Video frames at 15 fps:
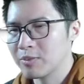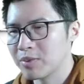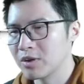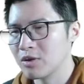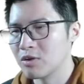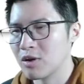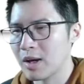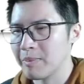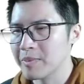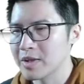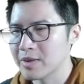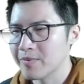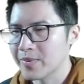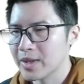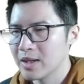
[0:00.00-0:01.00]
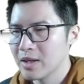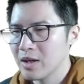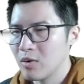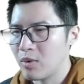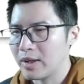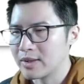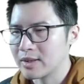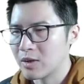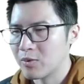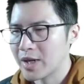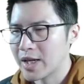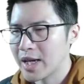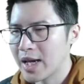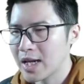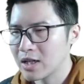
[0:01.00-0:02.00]
programs, one thing we
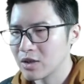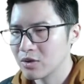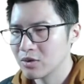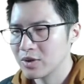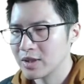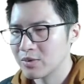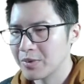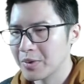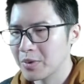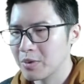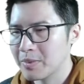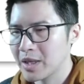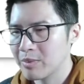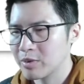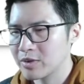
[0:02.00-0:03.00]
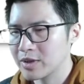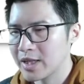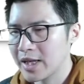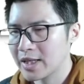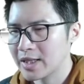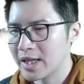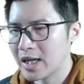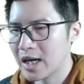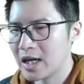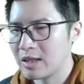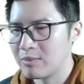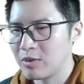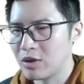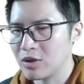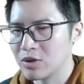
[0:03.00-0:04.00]
can do is we will be able to take that R
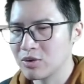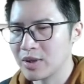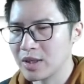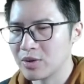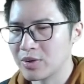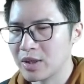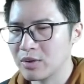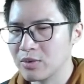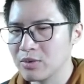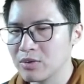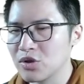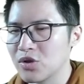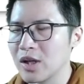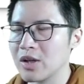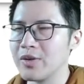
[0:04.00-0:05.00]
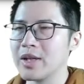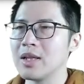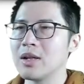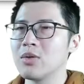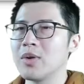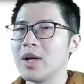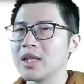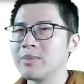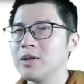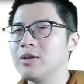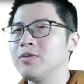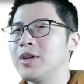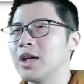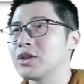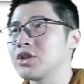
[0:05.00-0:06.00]
module and try to generate a runnable
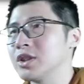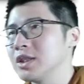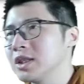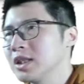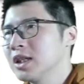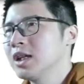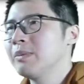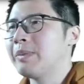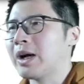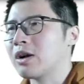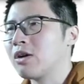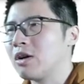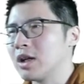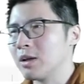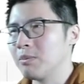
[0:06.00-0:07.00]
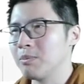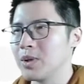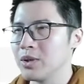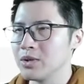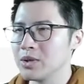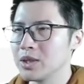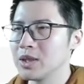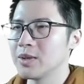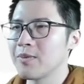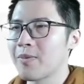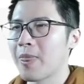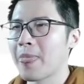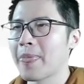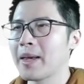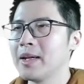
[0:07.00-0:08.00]
function by calling build.
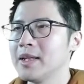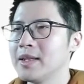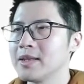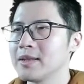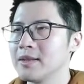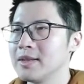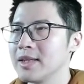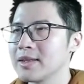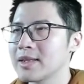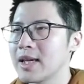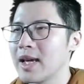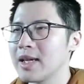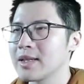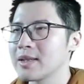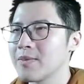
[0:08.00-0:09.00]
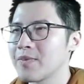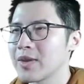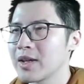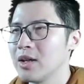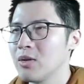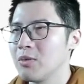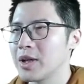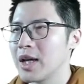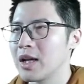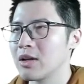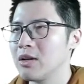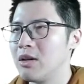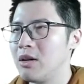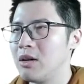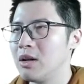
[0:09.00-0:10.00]
So in this case, we can
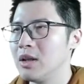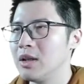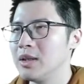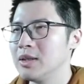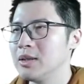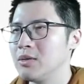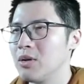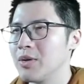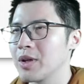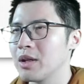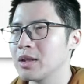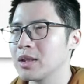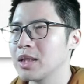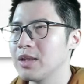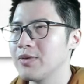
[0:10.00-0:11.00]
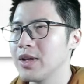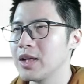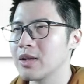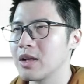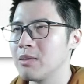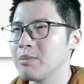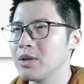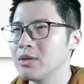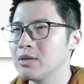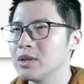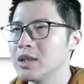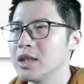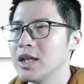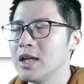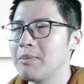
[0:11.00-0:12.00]
call what we call tvm.build
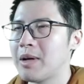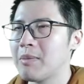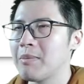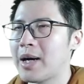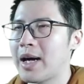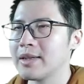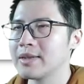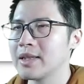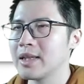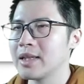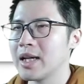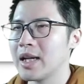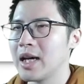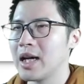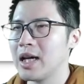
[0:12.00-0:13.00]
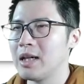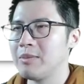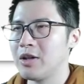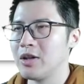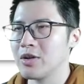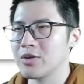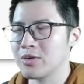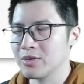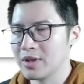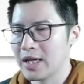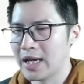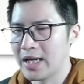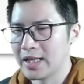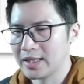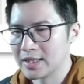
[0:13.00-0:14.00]
by passing that R module
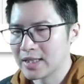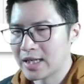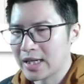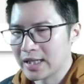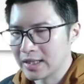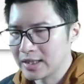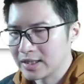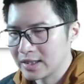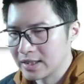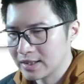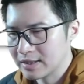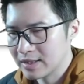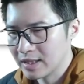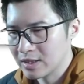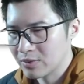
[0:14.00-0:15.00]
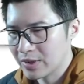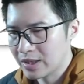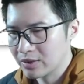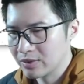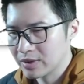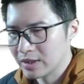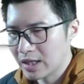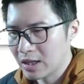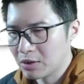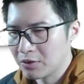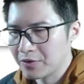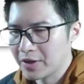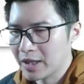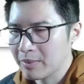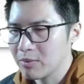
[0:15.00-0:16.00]
and a target. In this case, we are using
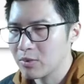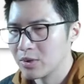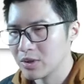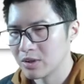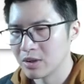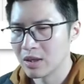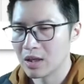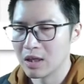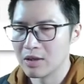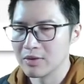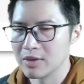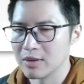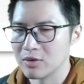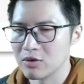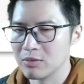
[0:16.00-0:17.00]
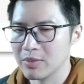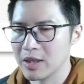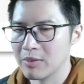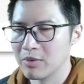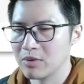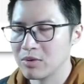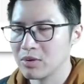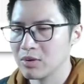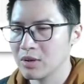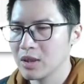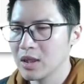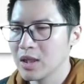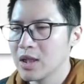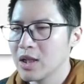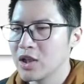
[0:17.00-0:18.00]
LVM, which allows us to be able to
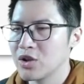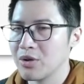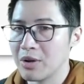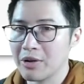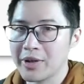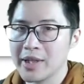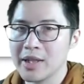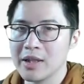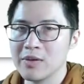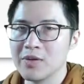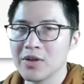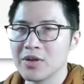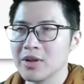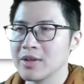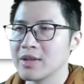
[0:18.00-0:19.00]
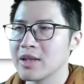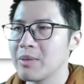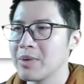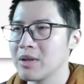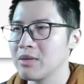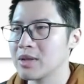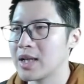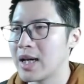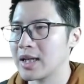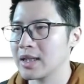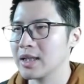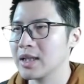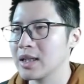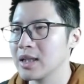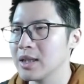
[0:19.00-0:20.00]
generate an efficient CPU
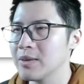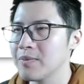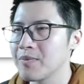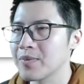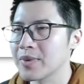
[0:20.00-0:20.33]
targeting here.